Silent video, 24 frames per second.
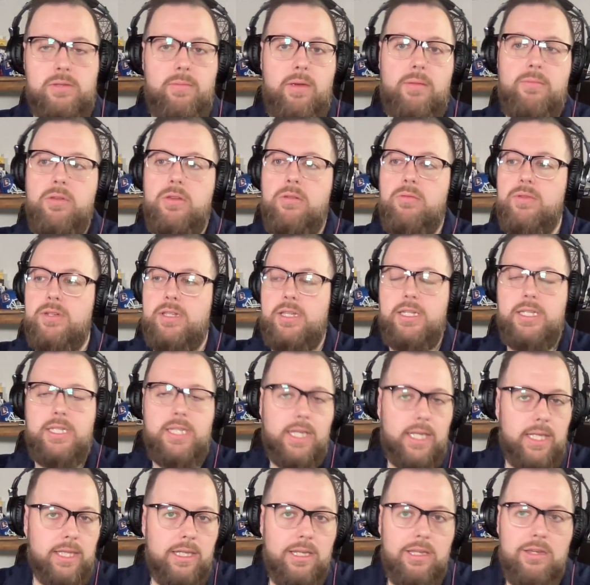Maybe it was the
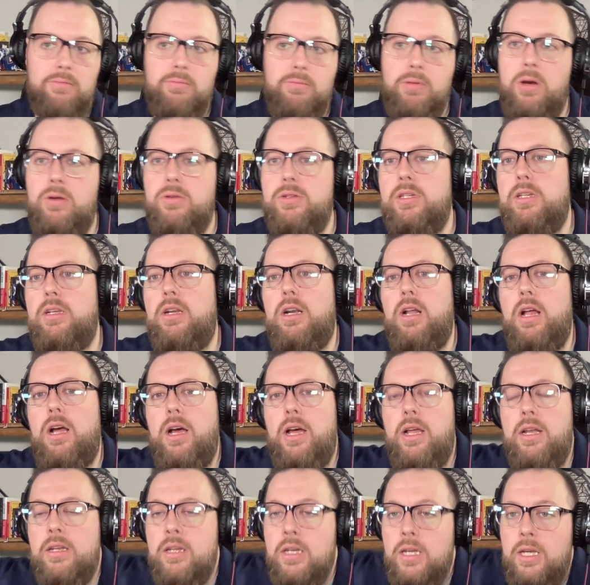day that you posted it
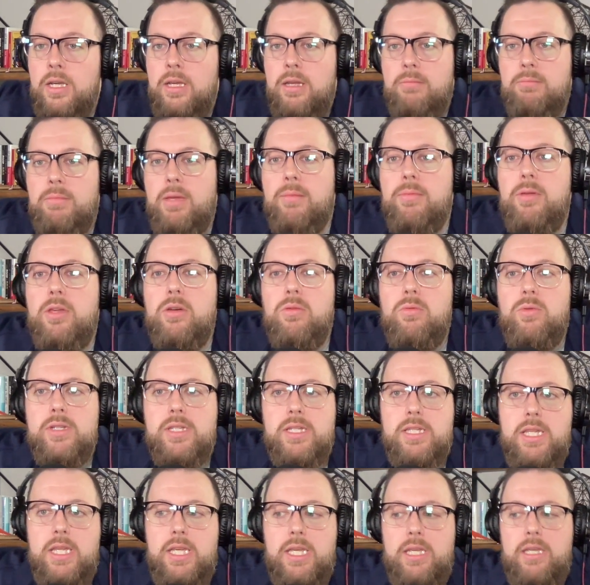on. Maybe it was
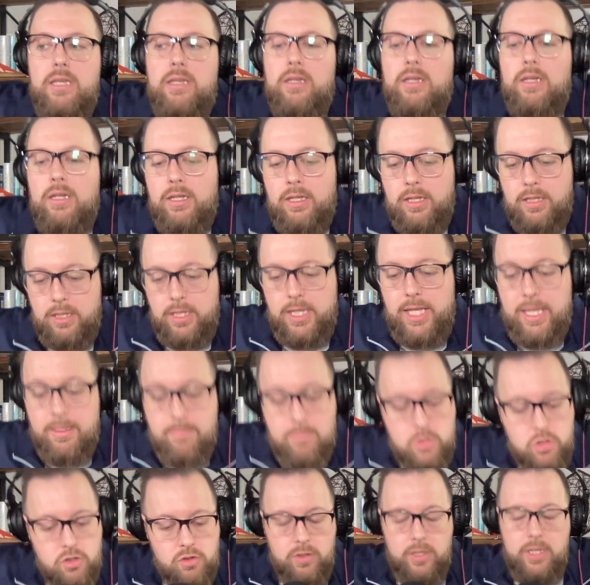the
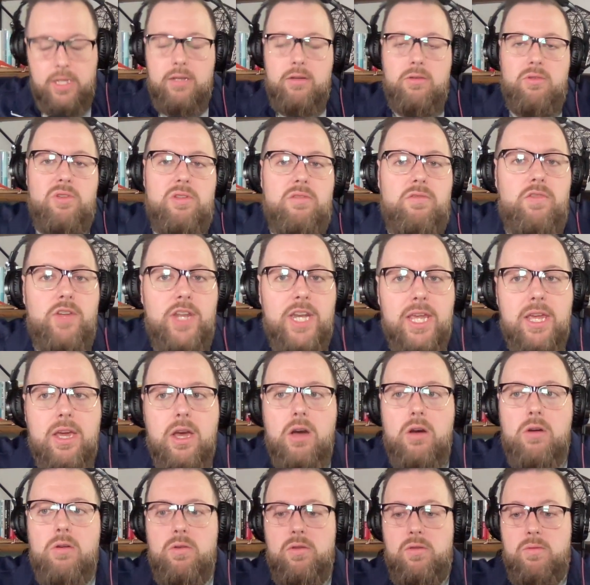imagery or the
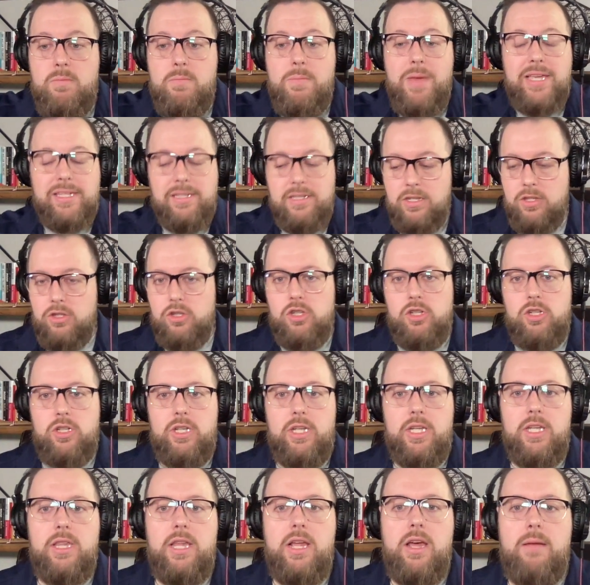video or the message
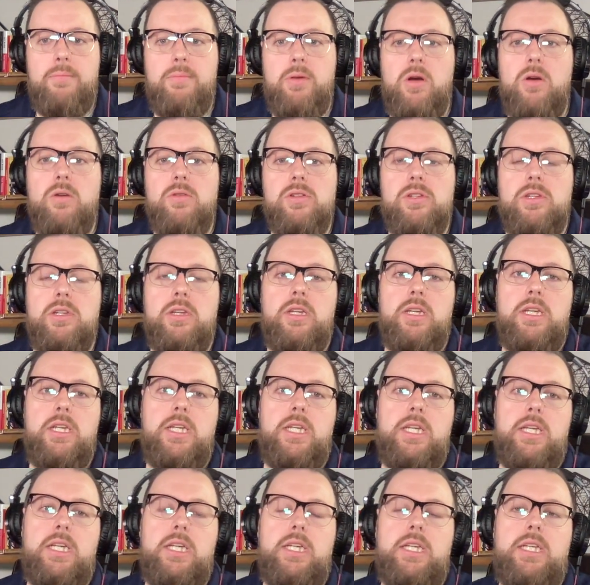in that post
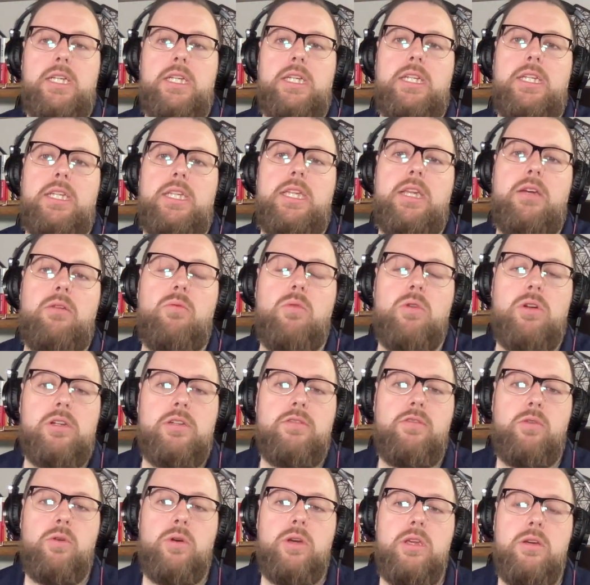that worked
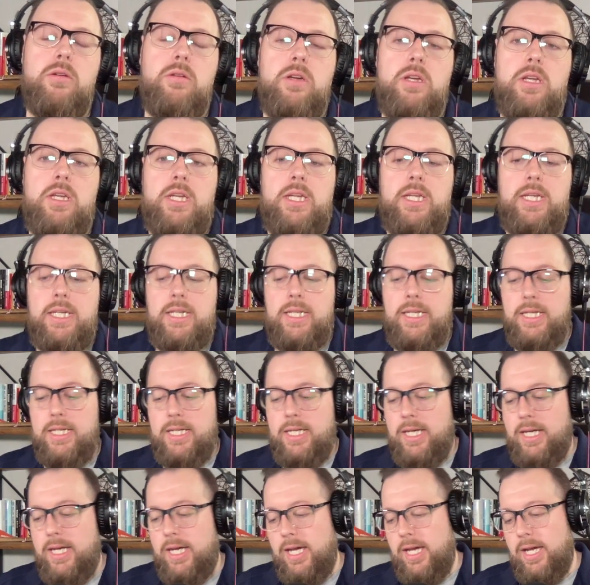for you.
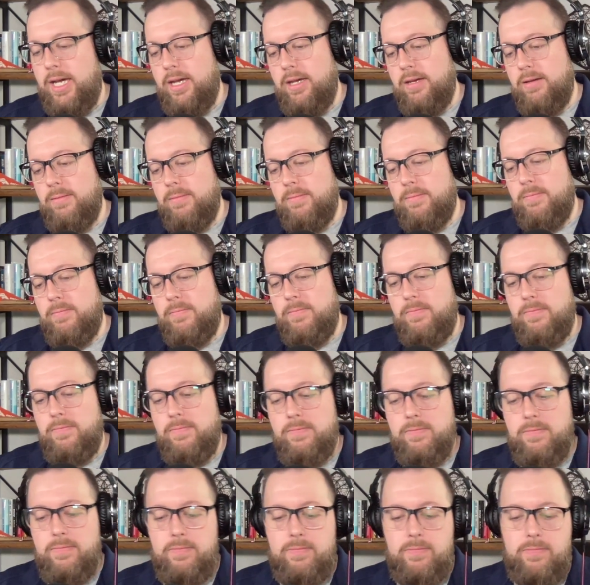
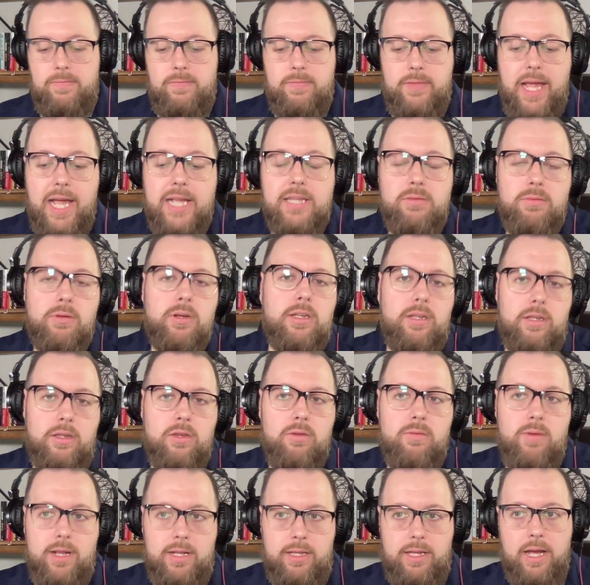That's what click-through
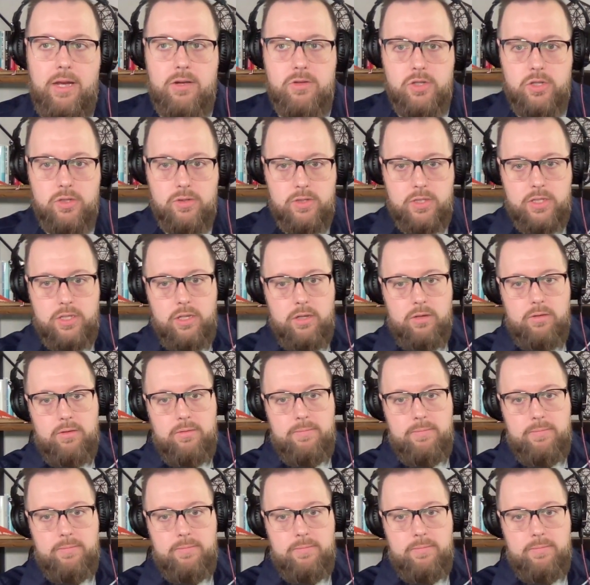rate allows you to do.